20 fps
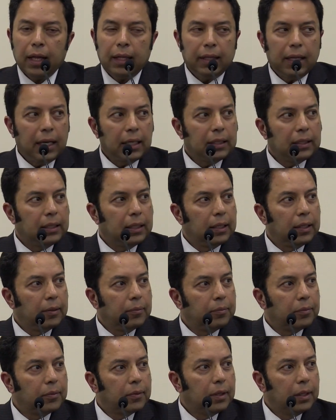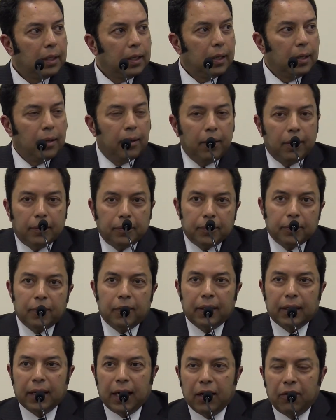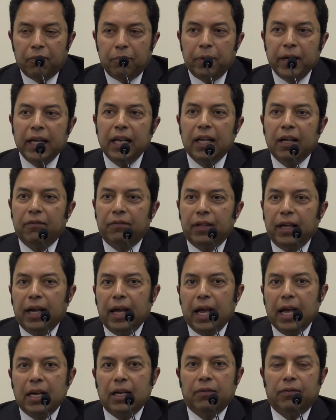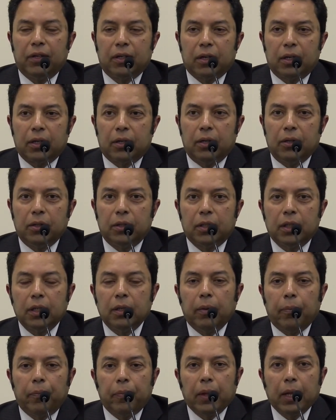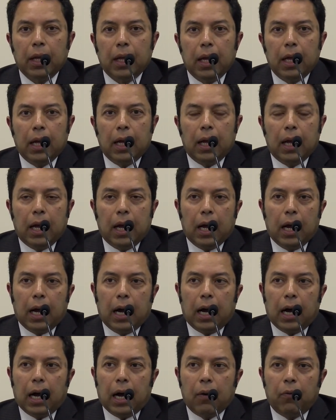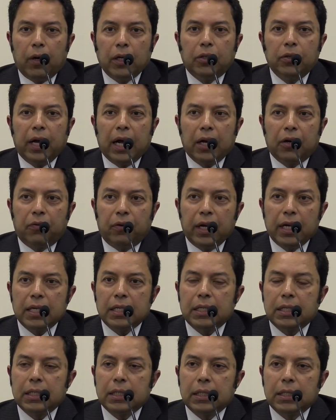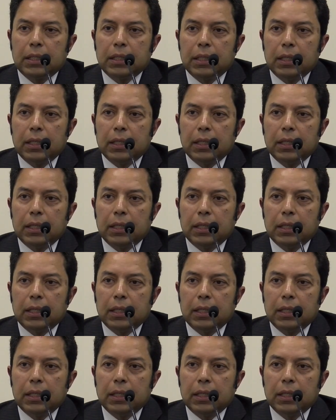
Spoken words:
That's the kind of beginning of the end of the conclusion. I want to address